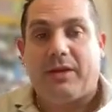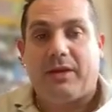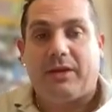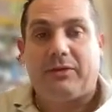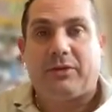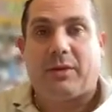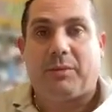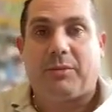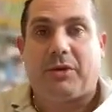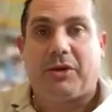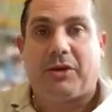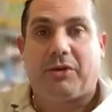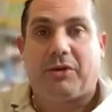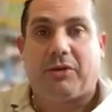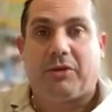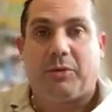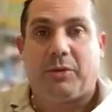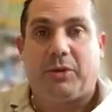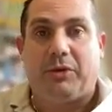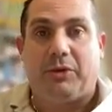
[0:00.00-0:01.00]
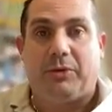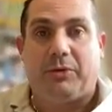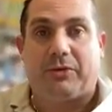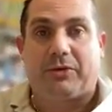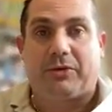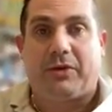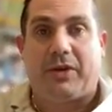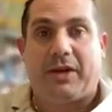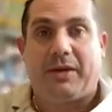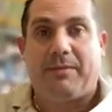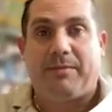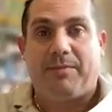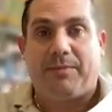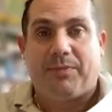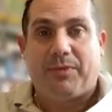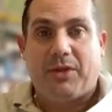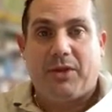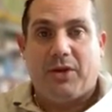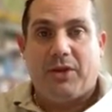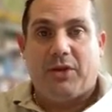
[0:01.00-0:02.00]
So I'm going to go to a new screen.
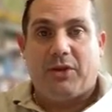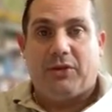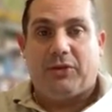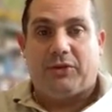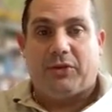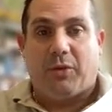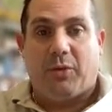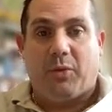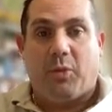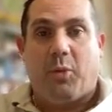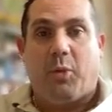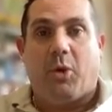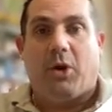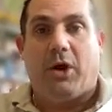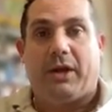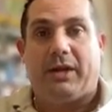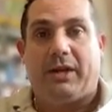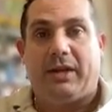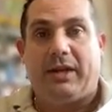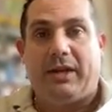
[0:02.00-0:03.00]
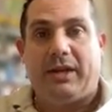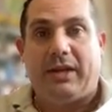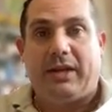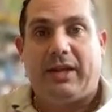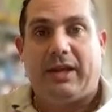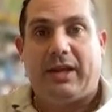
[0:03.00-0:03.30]
So 1